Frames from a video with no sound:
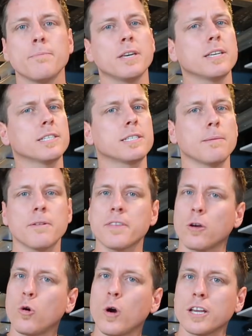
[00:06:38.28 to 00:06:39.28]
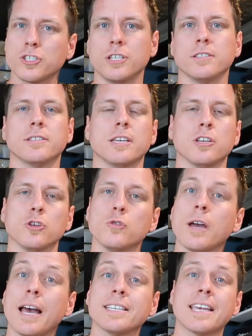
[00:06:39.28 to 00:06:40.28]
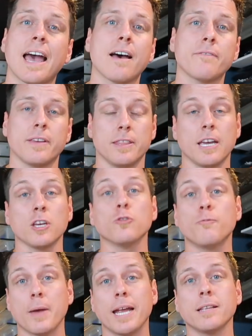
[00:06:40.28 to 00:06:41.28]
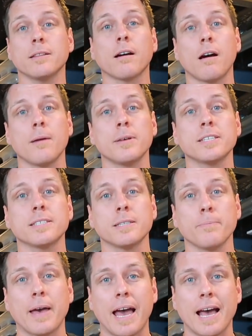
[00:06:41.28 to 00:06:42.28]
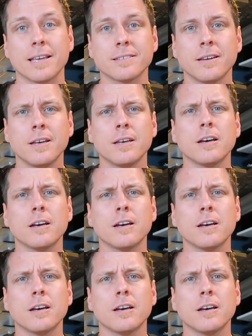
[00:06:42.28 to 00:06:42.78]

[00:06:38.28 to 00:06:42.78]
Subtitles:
because some of the questions that you guys have, that you've made in the comments in the past